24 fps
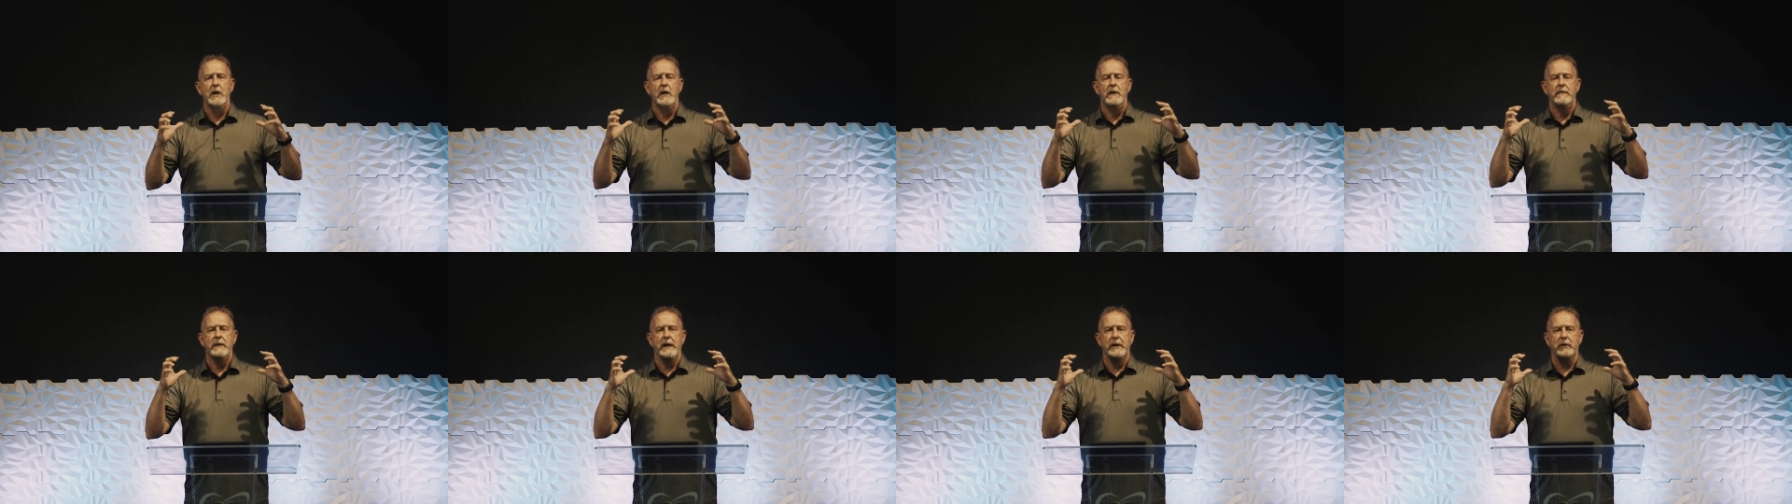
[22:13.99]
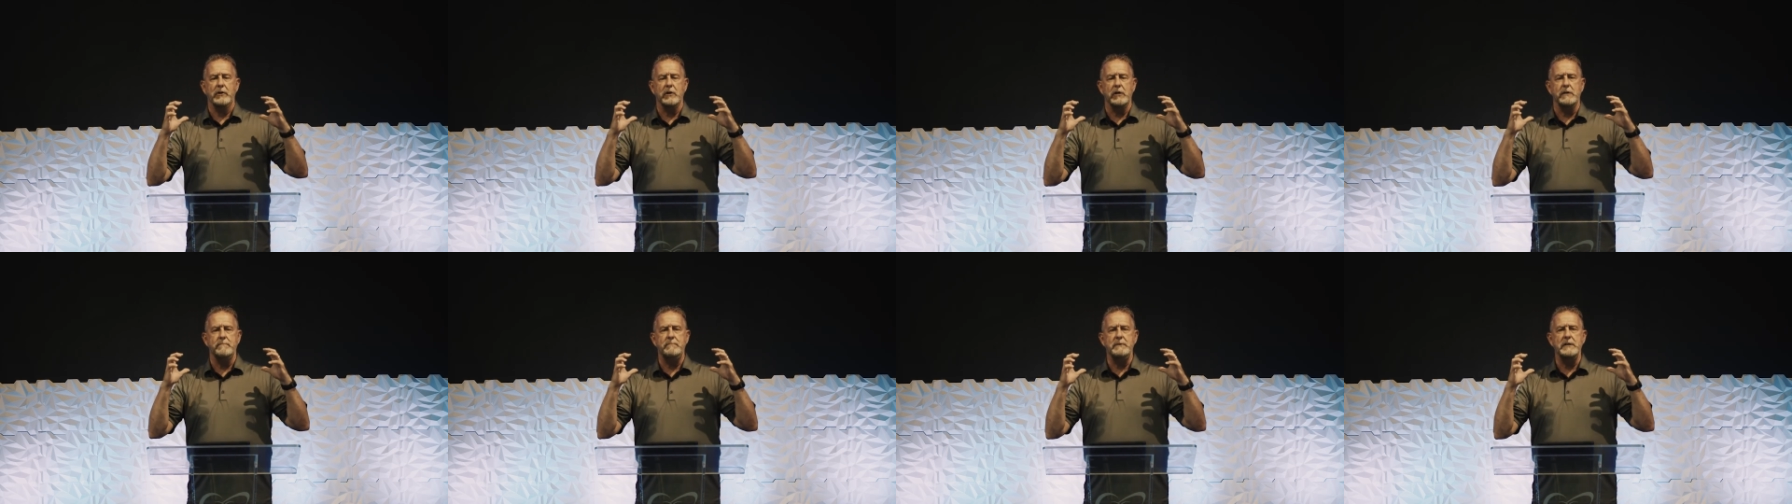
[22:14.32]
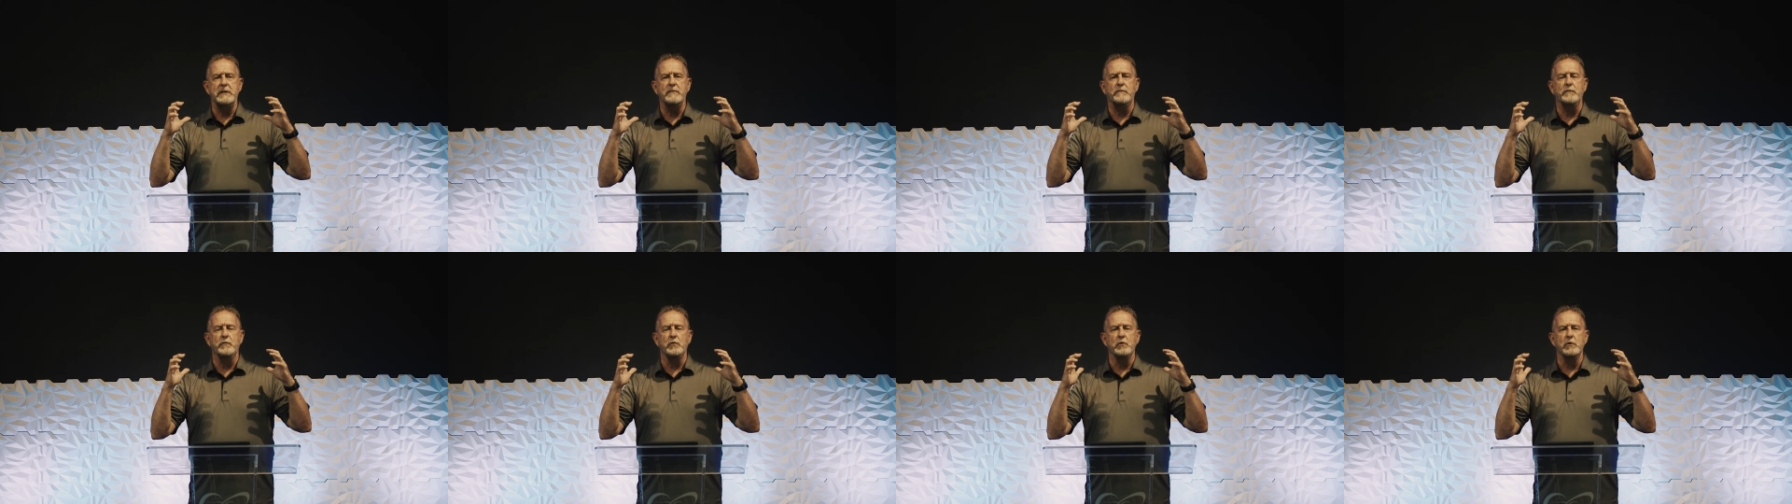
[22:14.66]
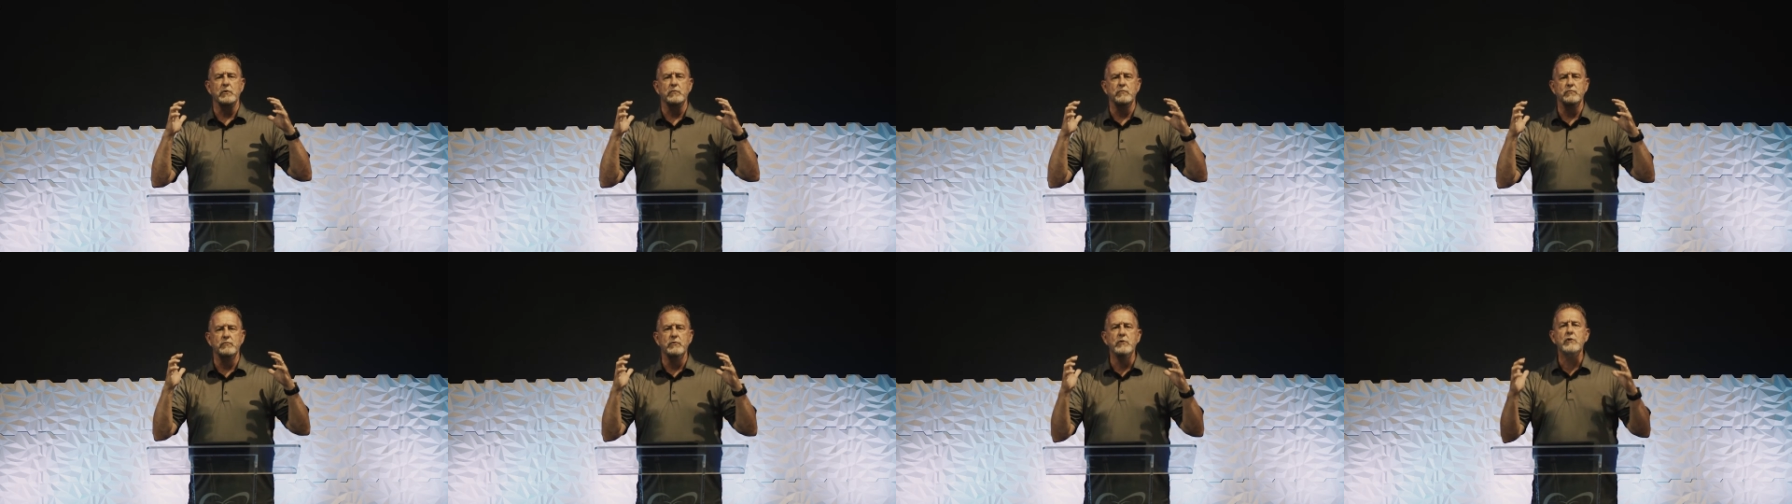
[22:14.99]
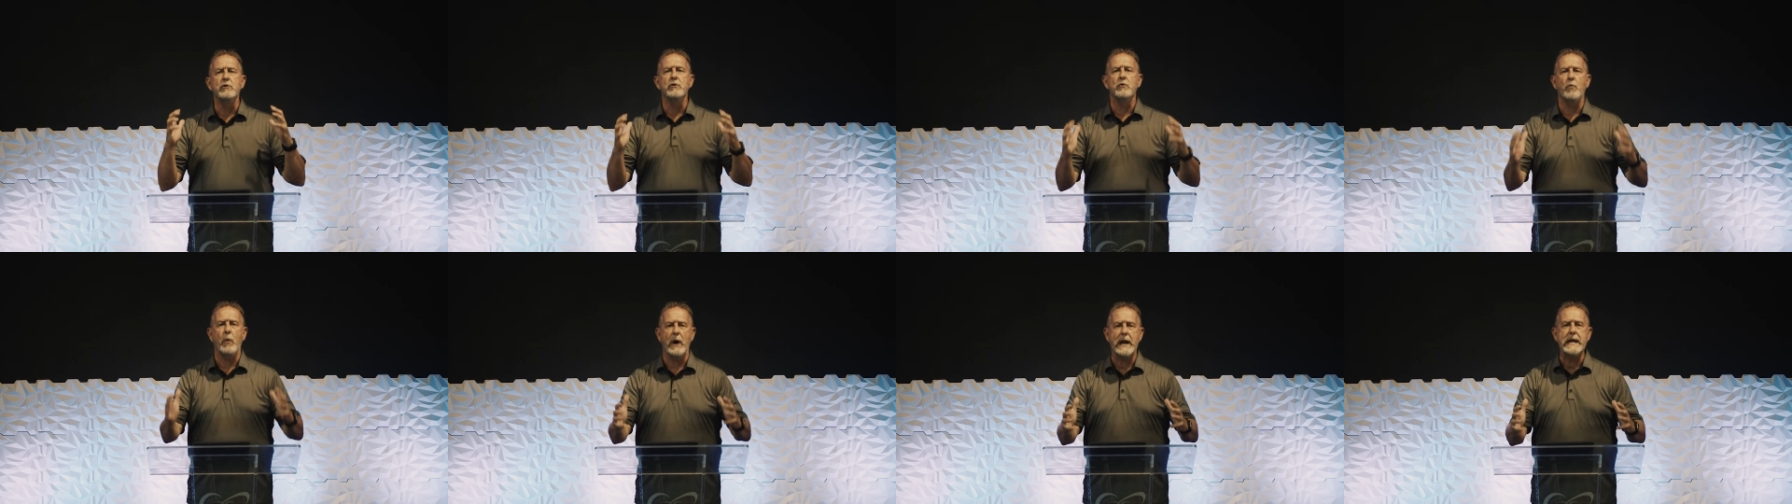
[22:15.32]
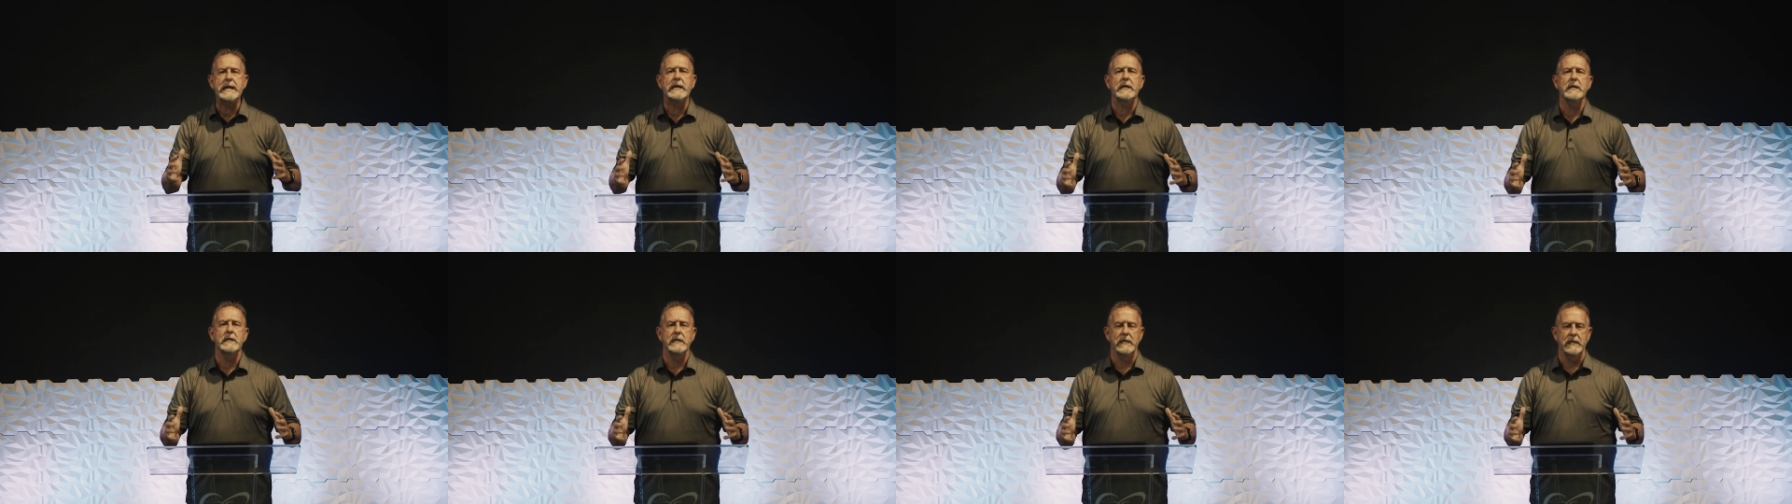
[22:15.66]
that are going to be in for a rude
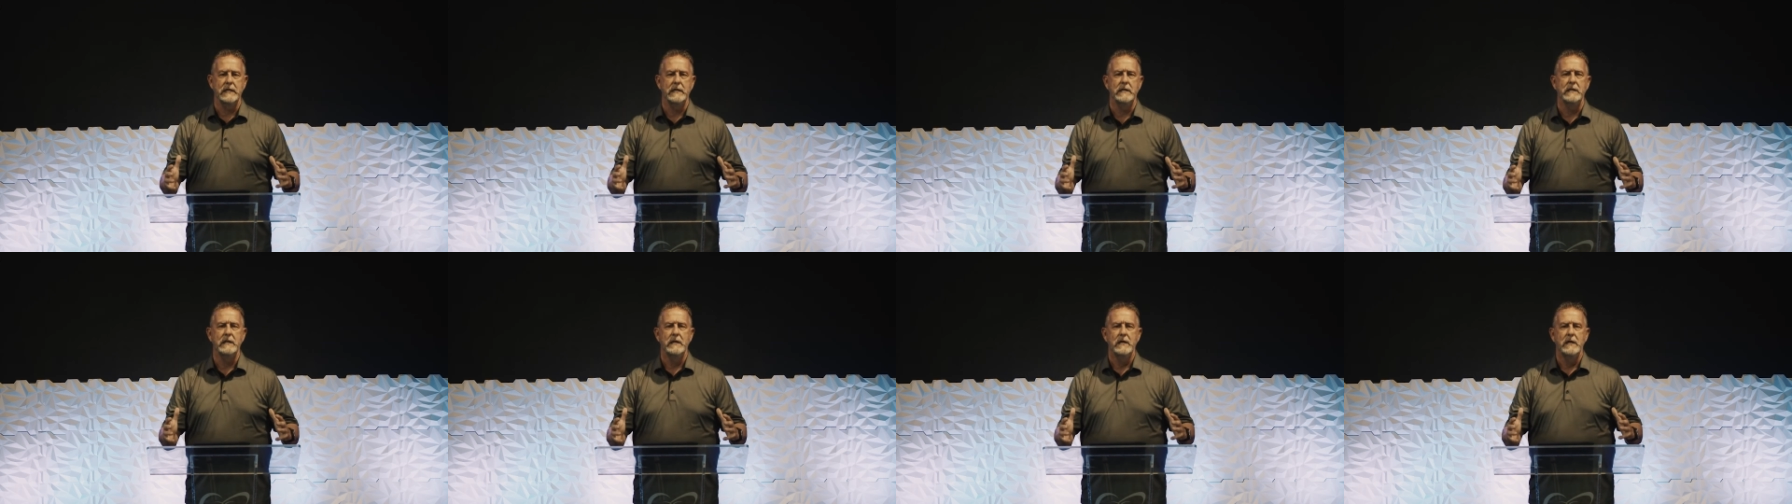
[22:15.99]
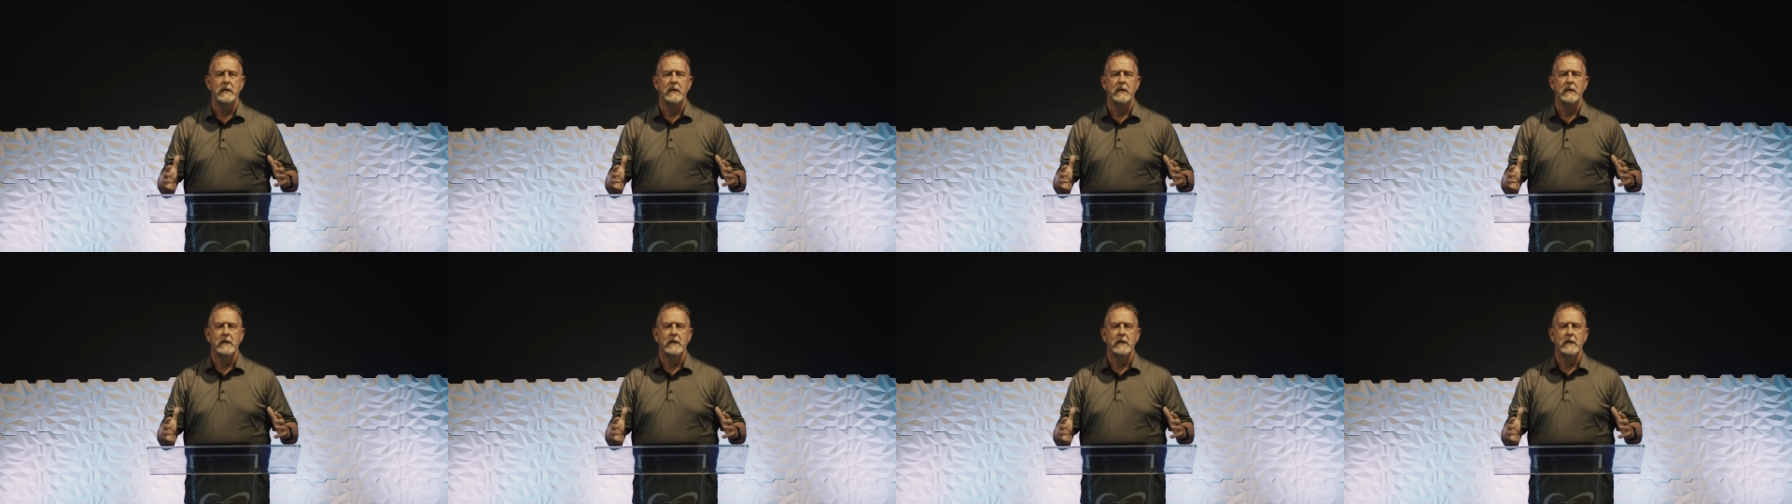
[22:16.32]
awakening